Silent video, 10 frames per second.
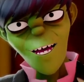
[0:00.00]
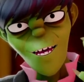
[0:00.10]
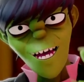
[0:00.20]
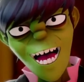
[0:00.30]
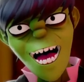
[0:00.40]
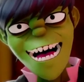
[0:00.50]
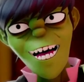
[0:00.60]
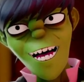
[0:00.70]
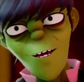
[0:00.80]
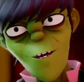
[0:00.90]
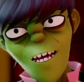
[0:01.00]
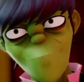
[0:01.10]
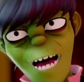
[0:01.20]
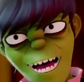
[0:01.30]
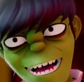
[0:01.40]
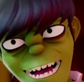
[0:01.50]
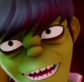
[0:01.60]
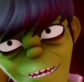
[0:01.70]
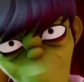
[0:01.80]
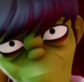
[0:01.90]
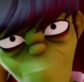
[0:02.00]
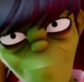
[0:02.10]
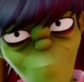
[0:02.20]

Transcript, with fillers: looked like George Michael.